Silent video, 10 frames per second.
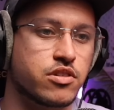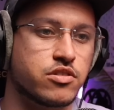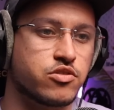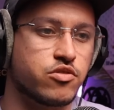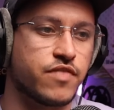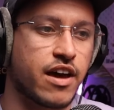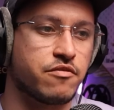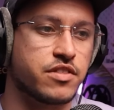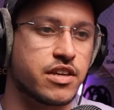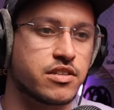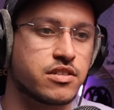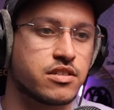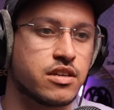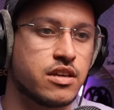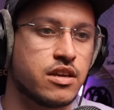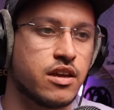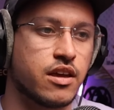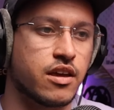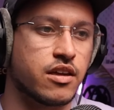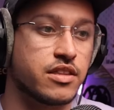can sort of have this
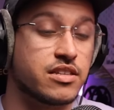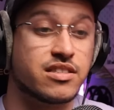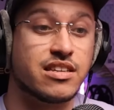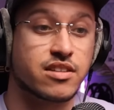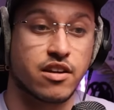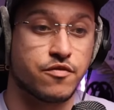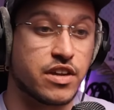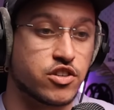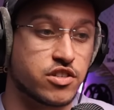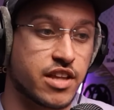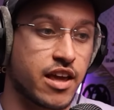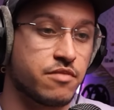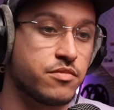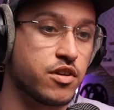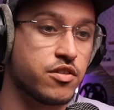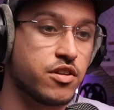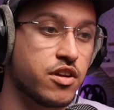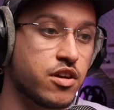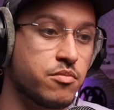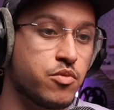these kind of features there that
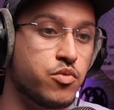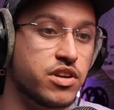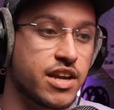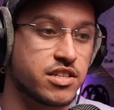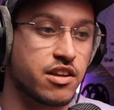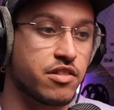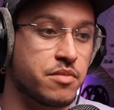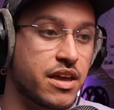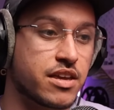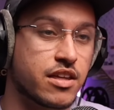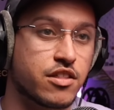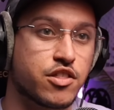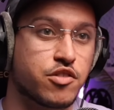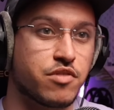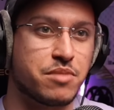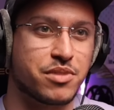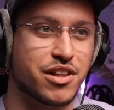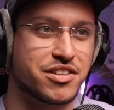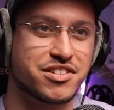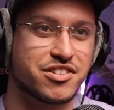wouldn't necessarily make it
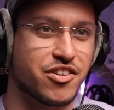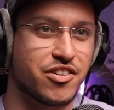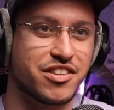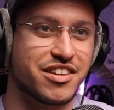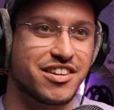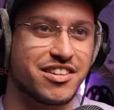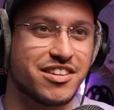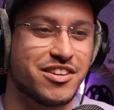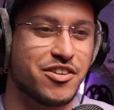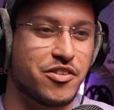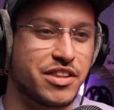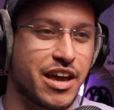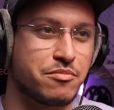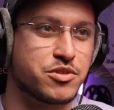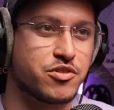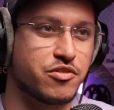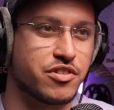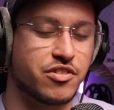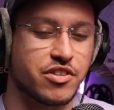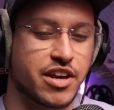3+ on the App Store
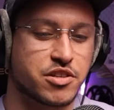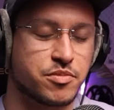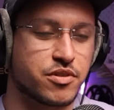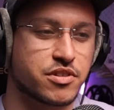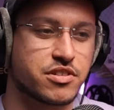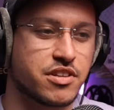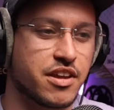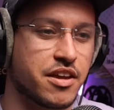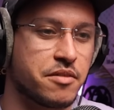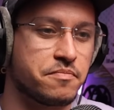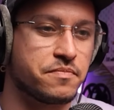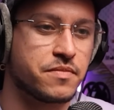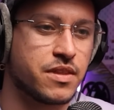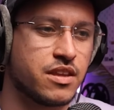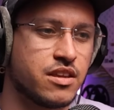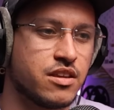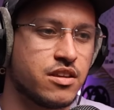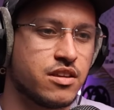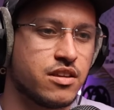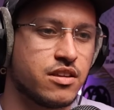on Xbox.
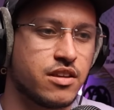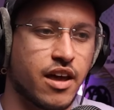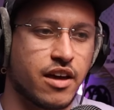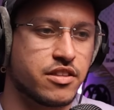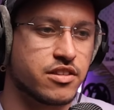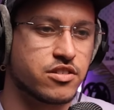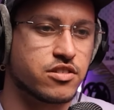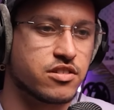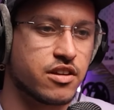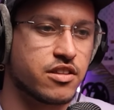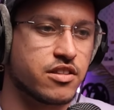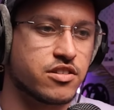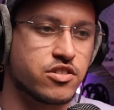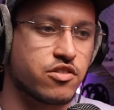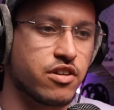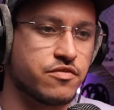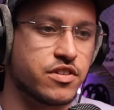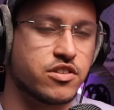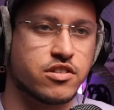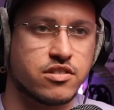I think this is a great
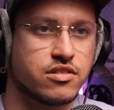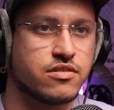feature.